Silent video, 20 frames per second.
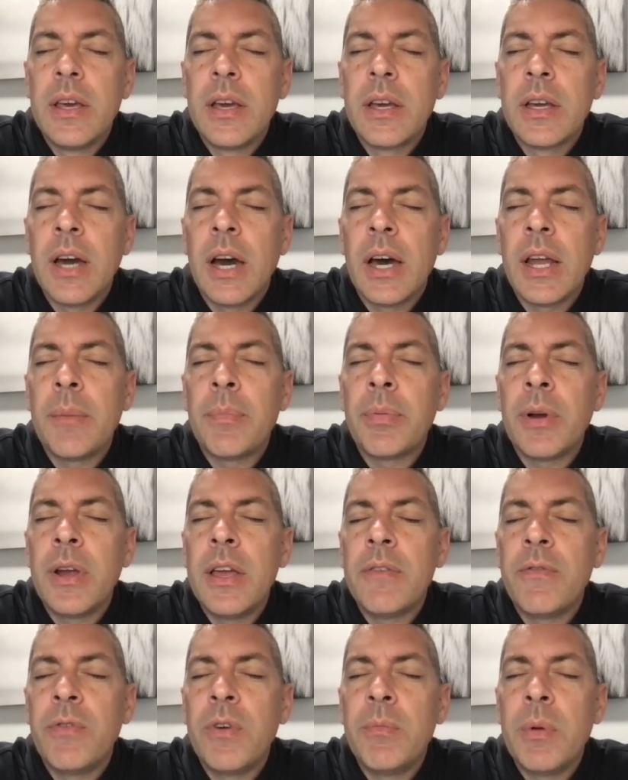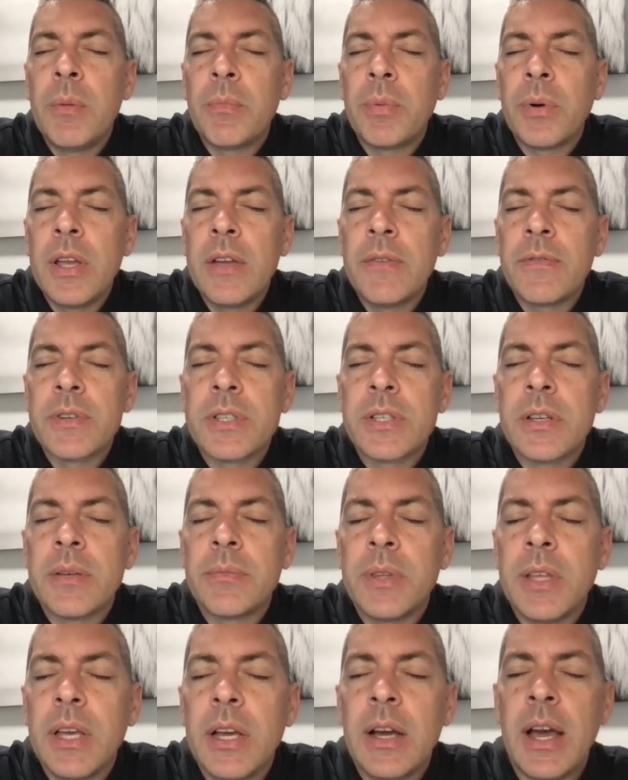God, I pray if we've been praying for
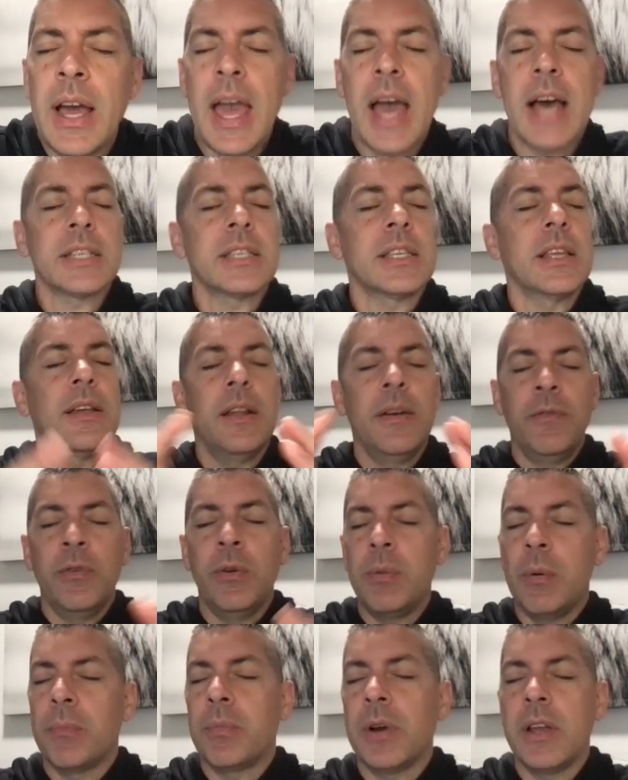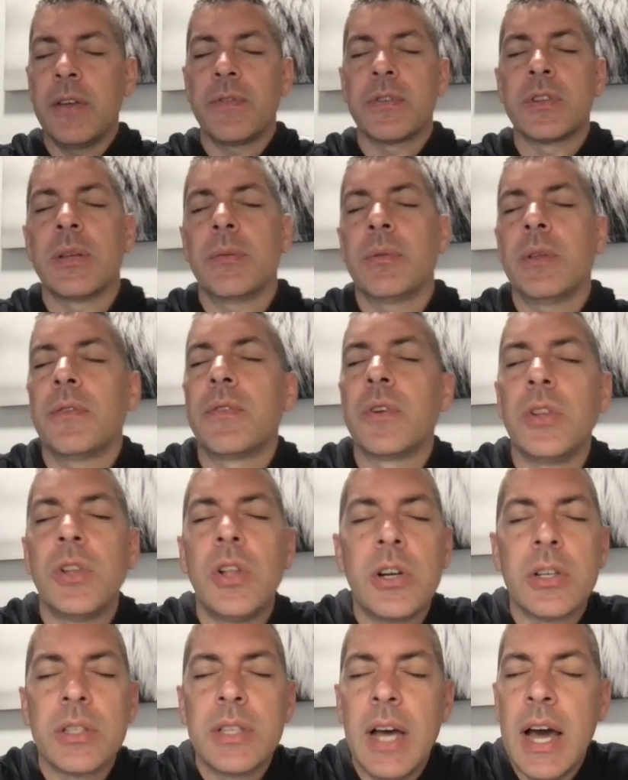something, I ask if we've been praying for something for a
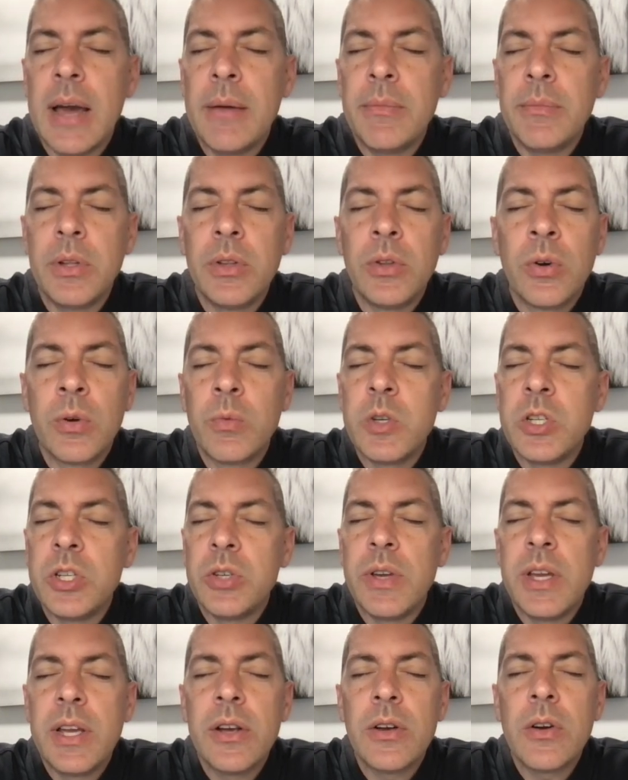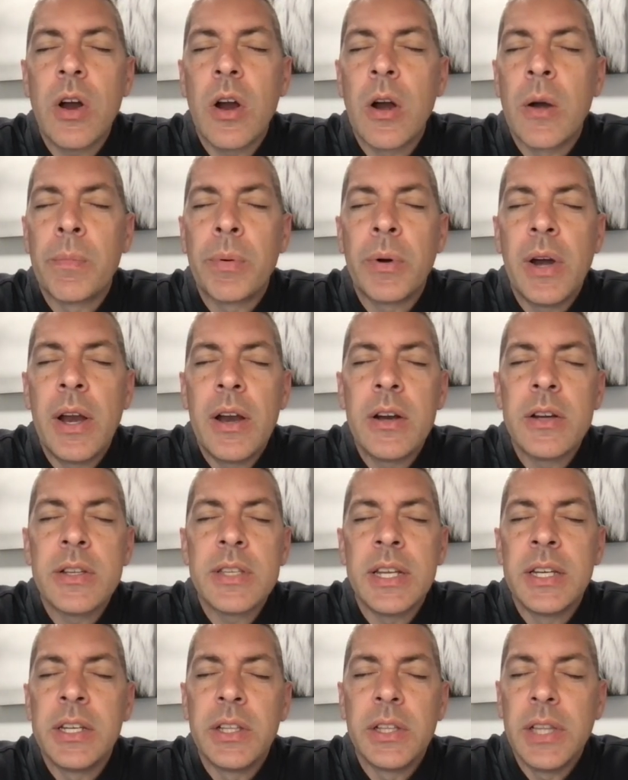long time, Lord, would you hear our prayers
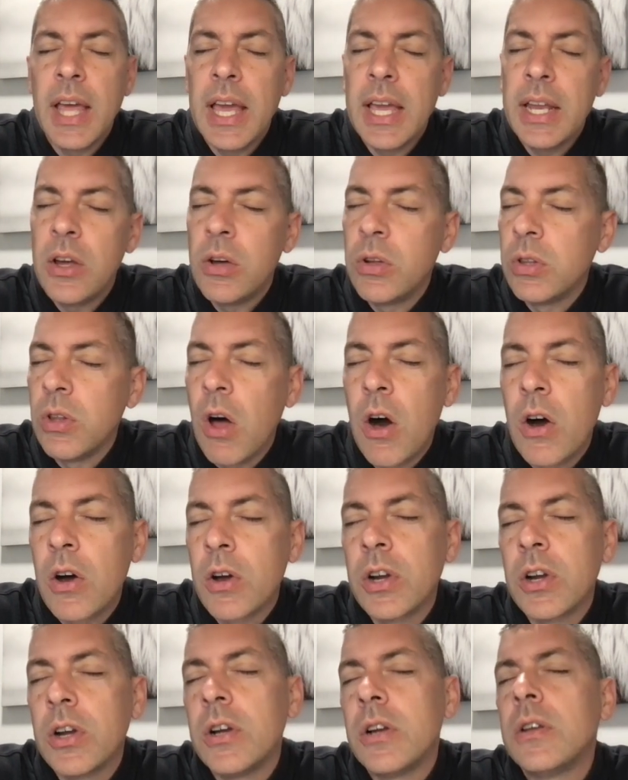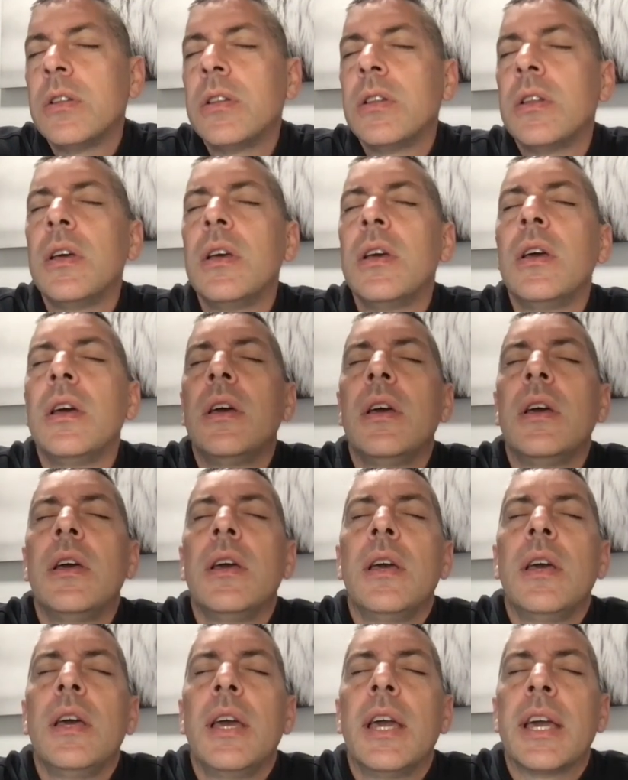and delay no longer?
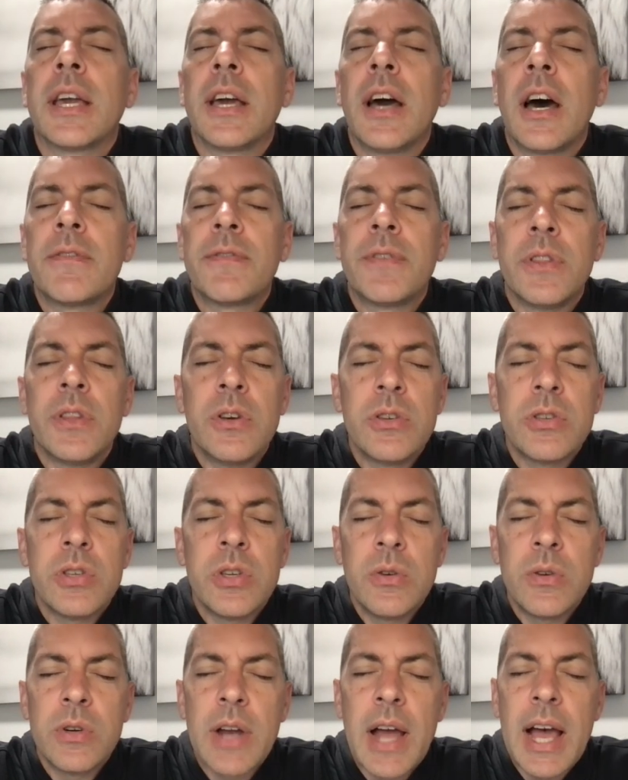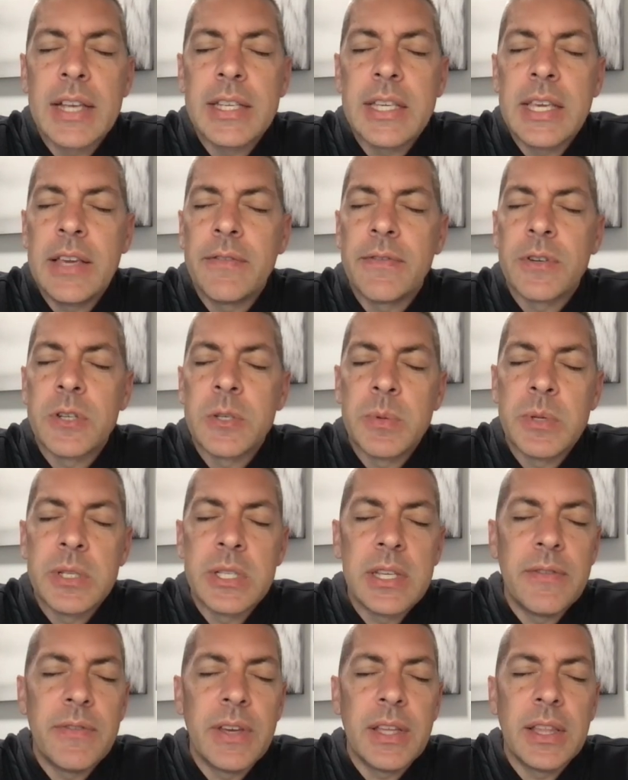And God, for those who are asking for
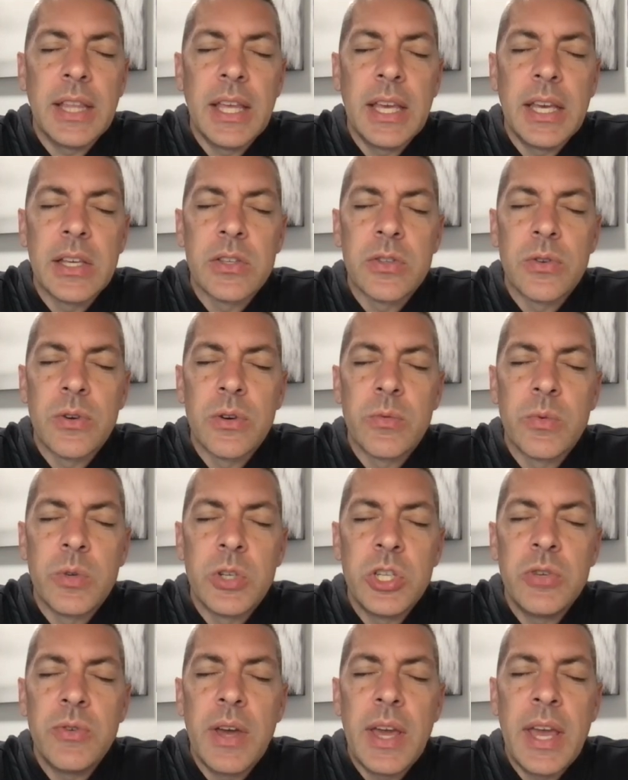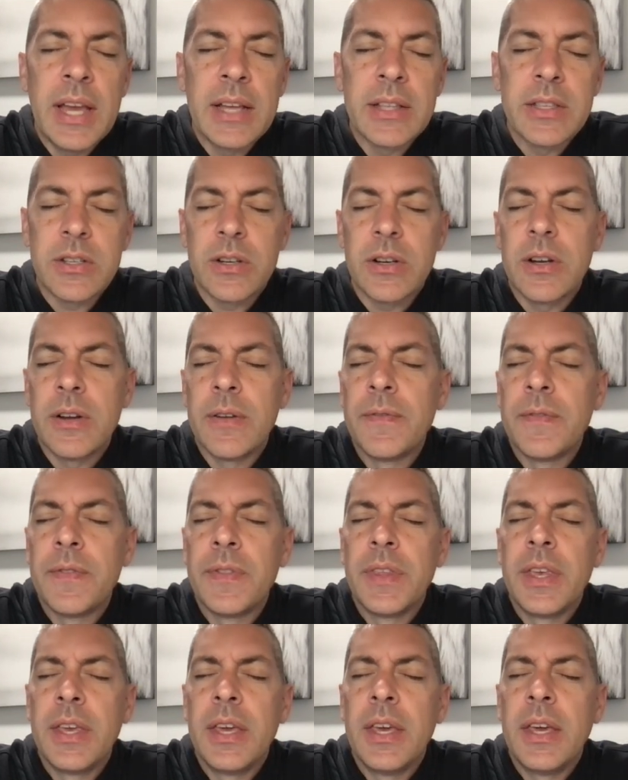specific things, Lord, would you answer
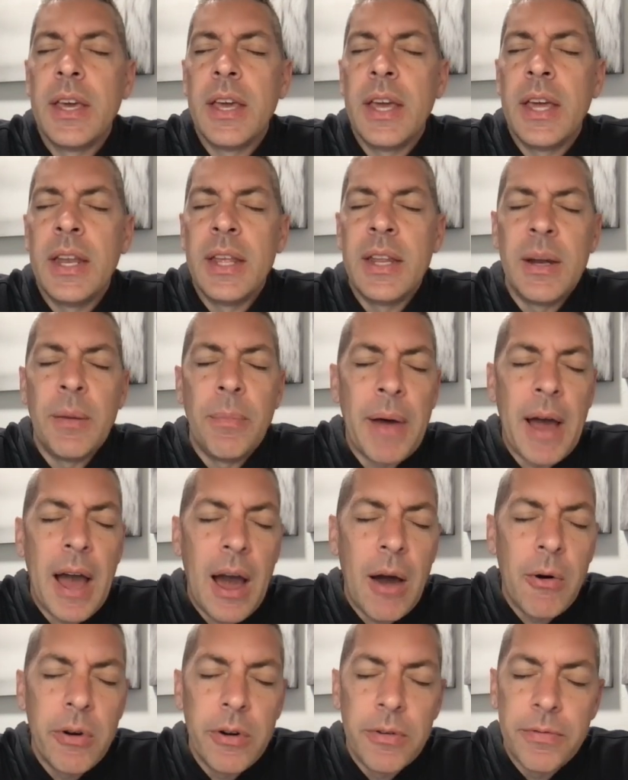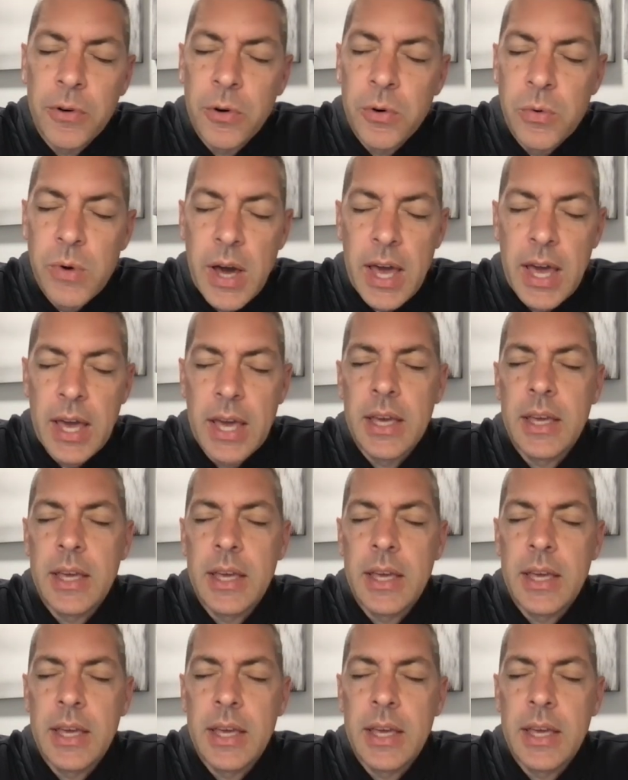and in a powerful way